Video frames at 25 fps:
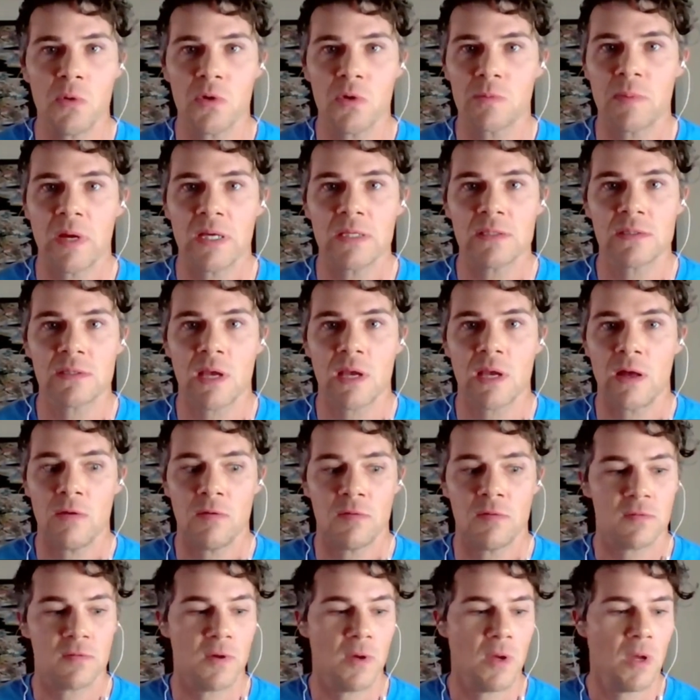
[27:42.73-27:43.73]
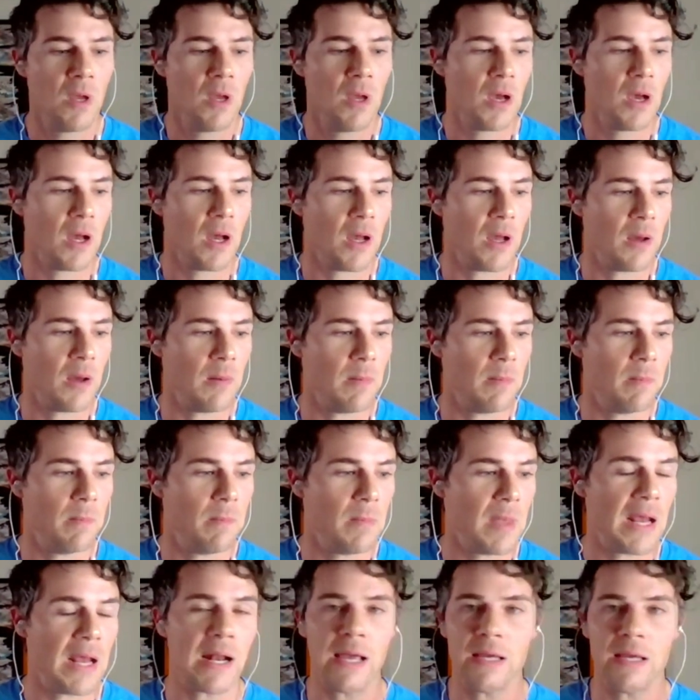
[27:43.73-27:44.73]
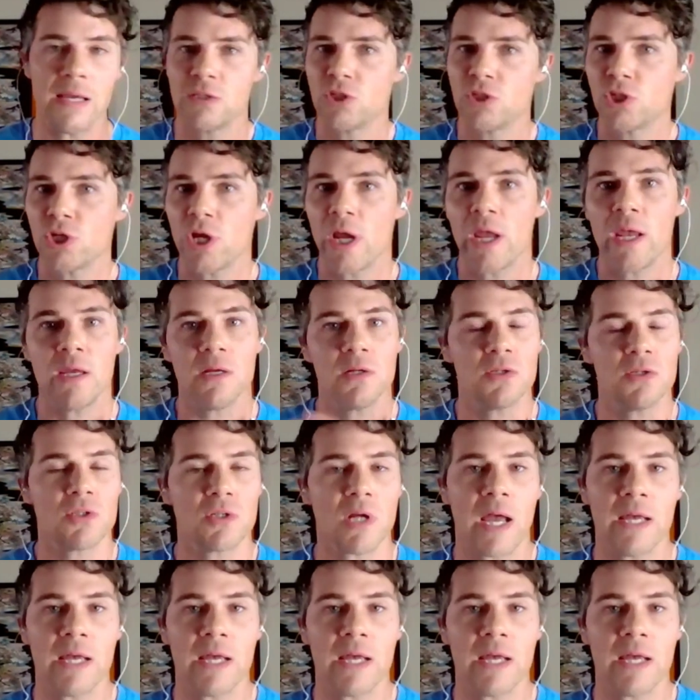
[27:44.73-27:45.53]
with myself, um, and I changed.